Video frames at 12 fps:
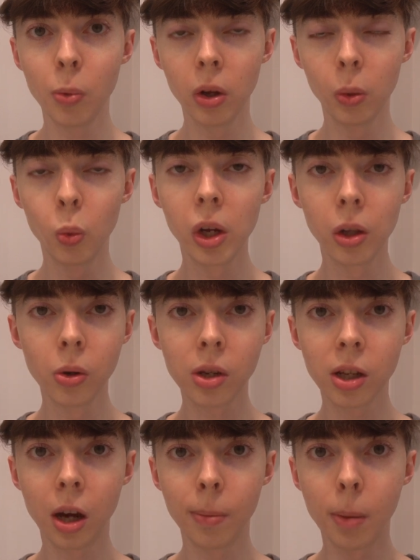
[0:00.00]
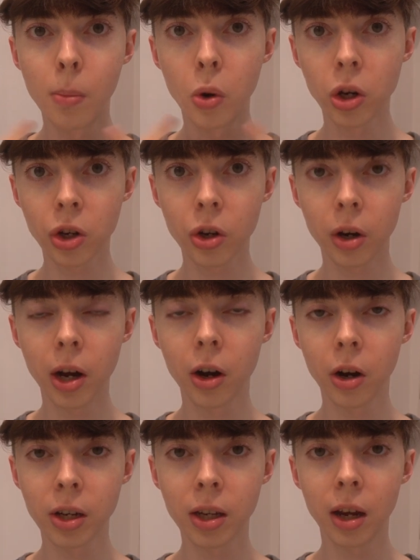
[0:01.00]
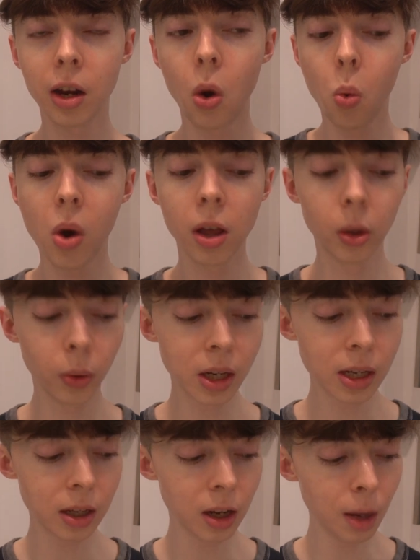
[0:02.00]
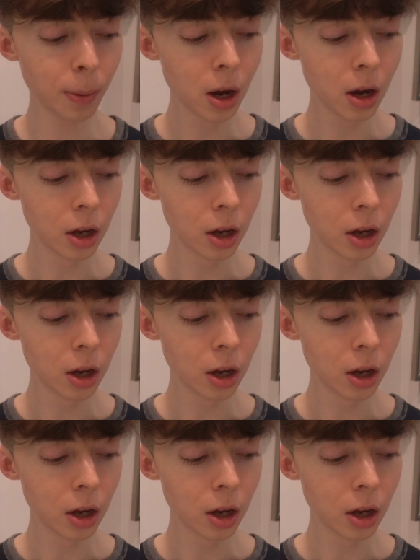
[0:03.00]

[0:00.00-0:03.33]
We lose some moisture in our skin while we sleep.